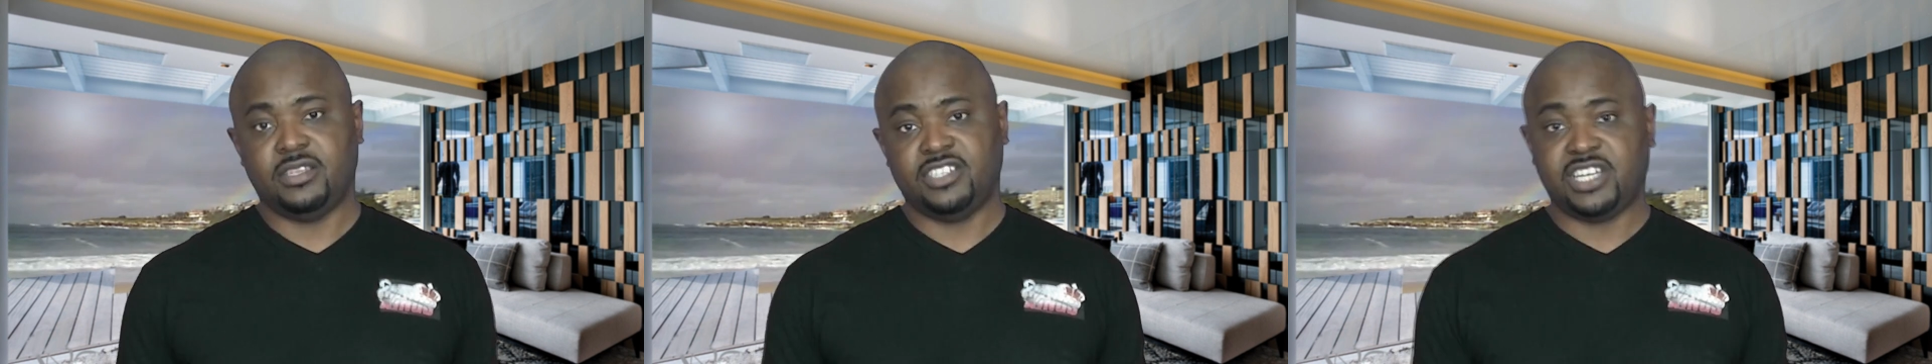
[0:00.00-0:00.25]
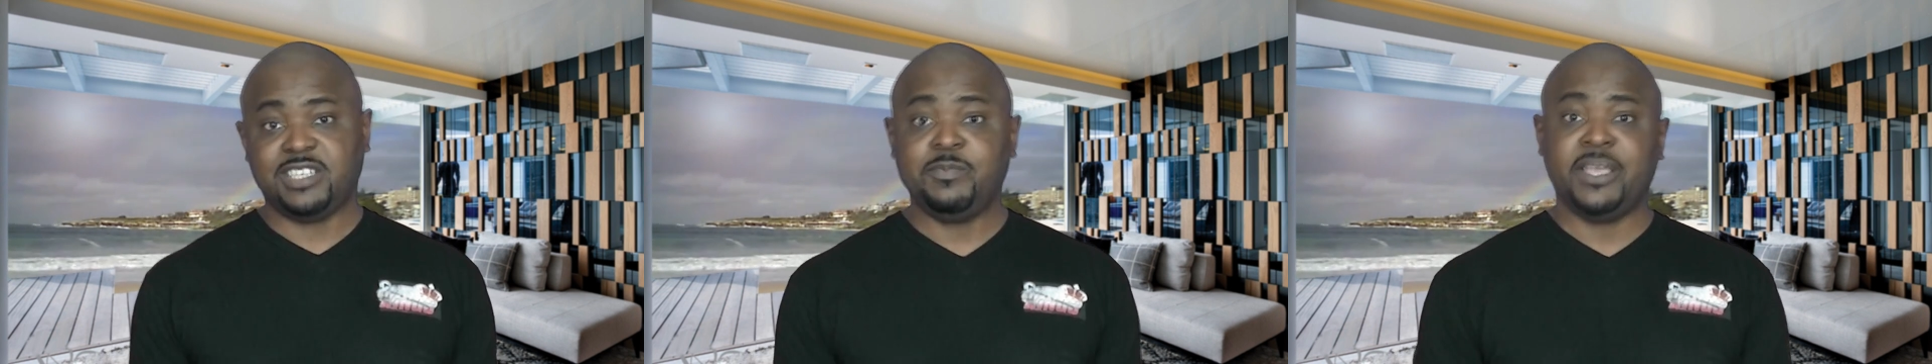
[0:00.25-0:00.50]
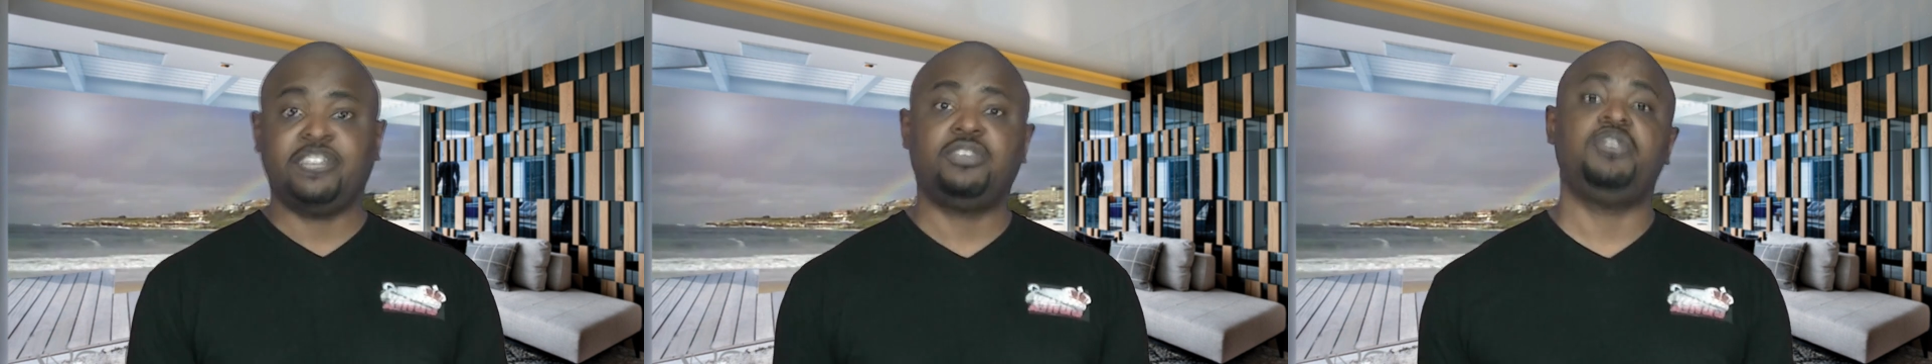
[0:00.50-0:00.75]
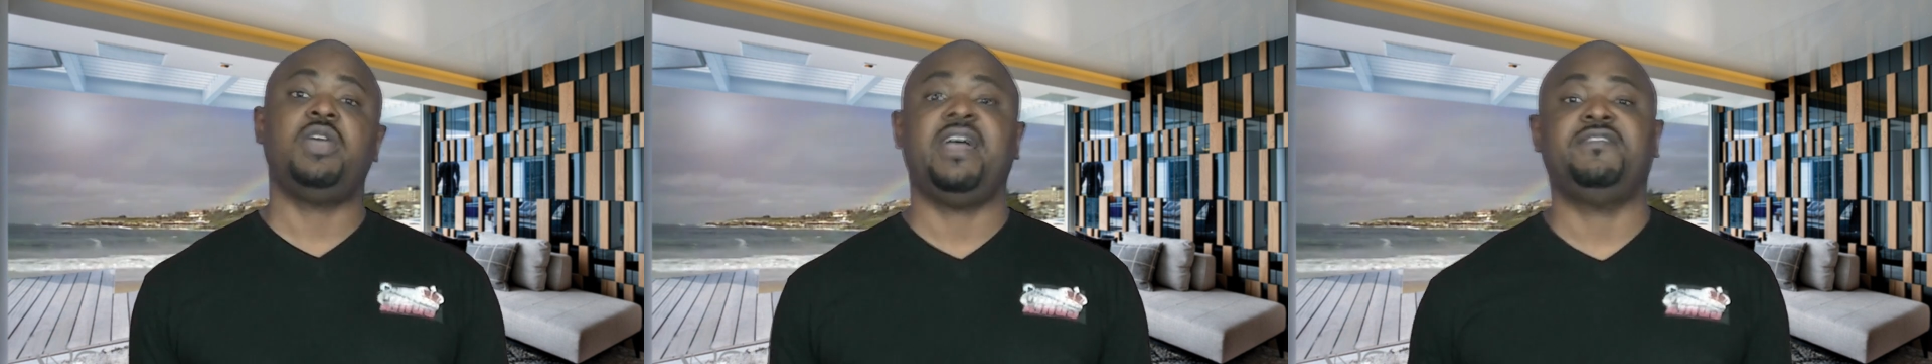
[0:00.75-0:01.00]
Just make sure
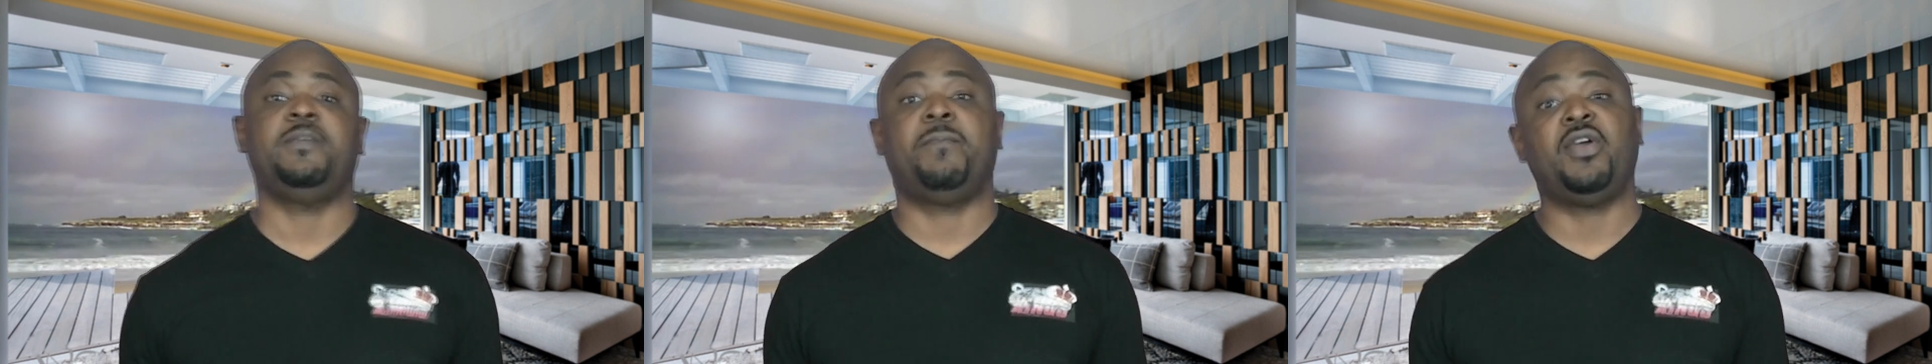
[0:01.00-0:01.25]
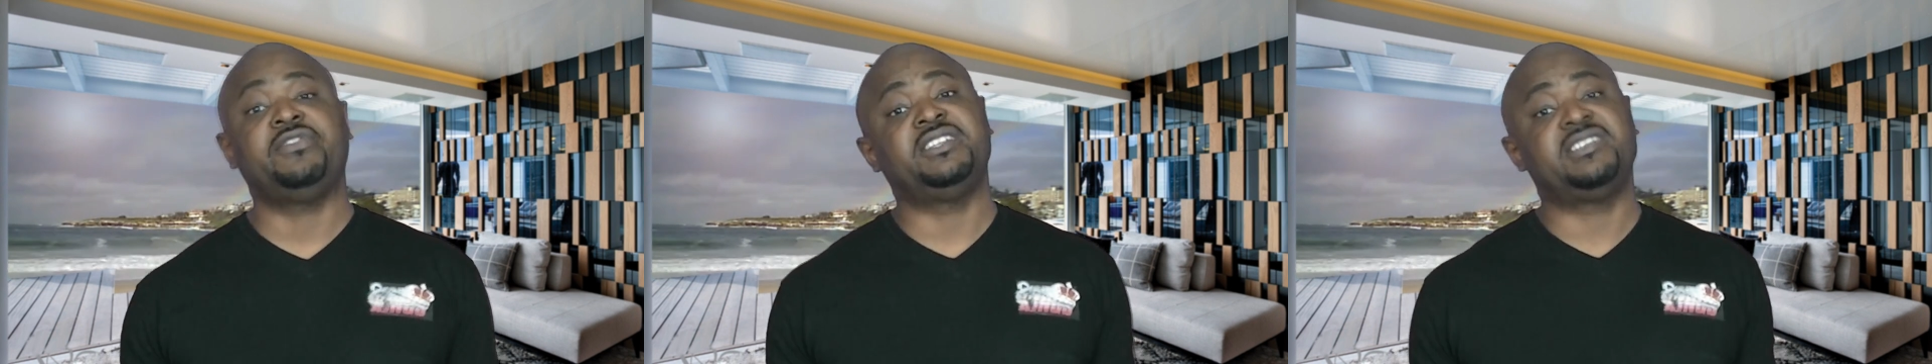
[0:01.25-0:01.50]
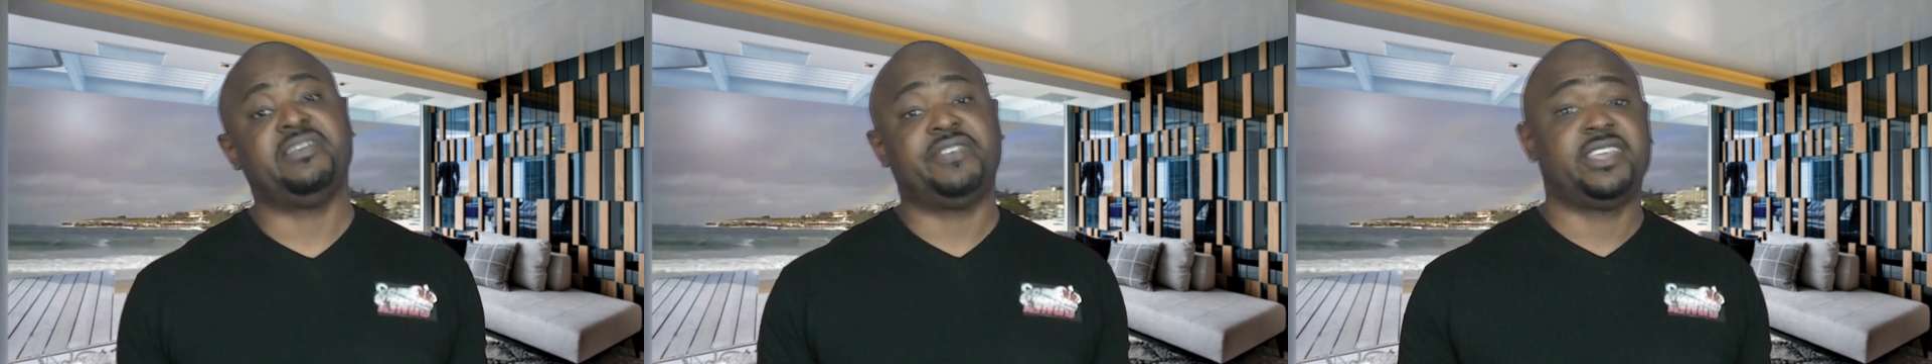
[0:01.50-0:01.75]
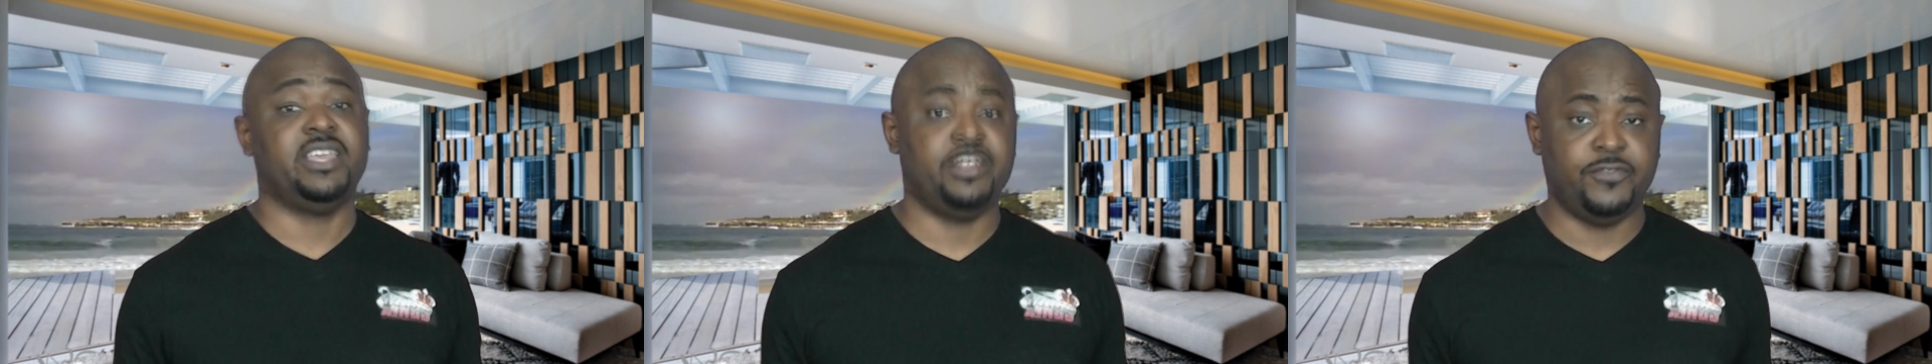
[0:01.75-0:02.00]
you have your birth
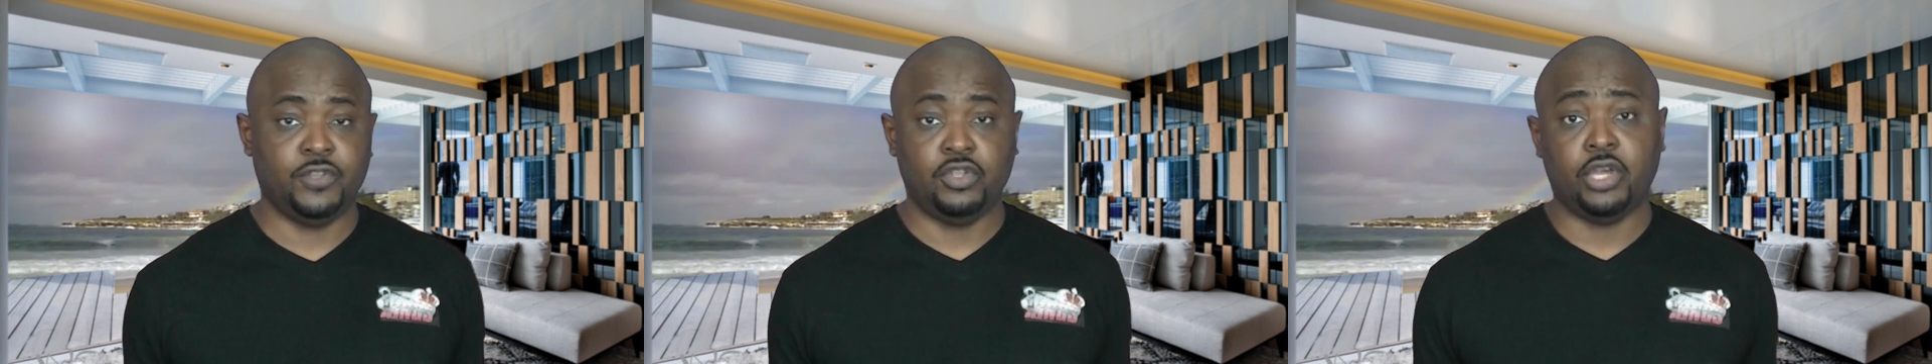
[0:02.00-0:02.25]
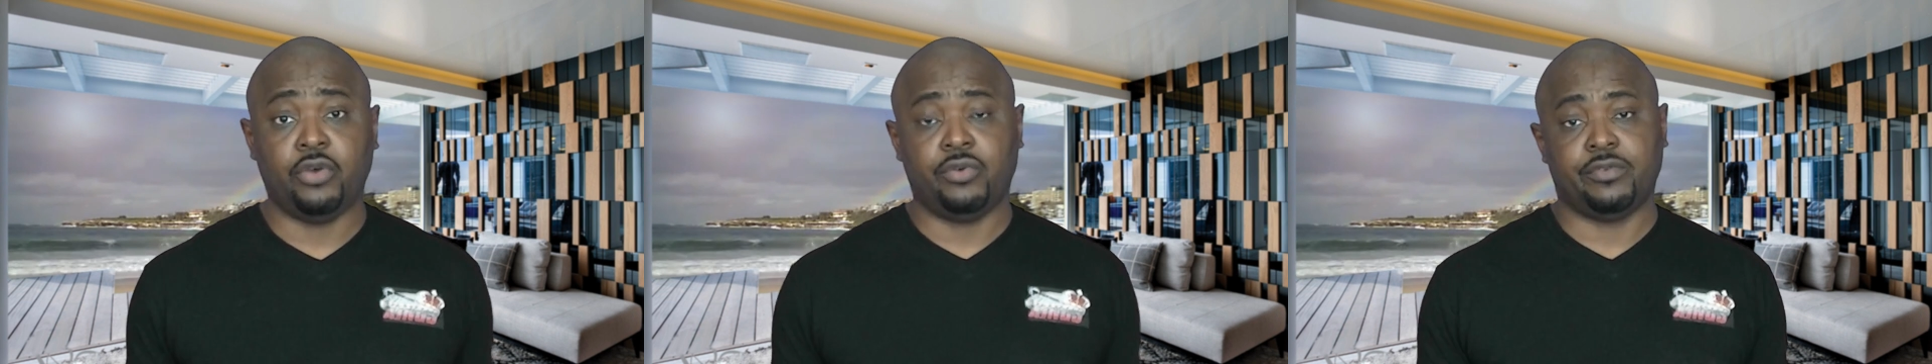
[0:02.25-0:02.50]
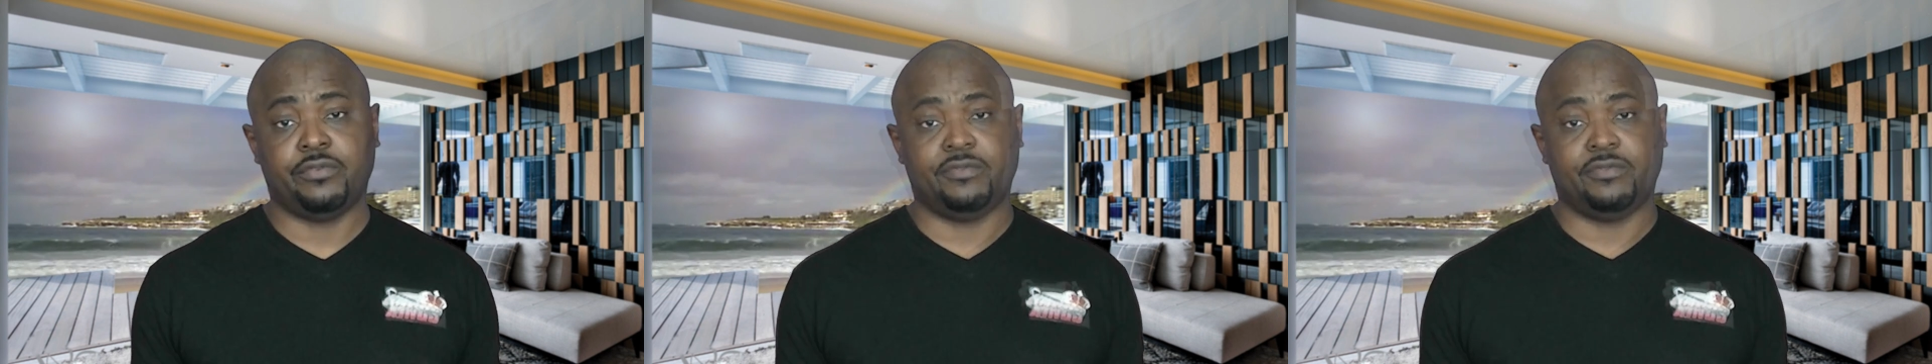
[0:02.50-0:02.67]
certificate if you don't.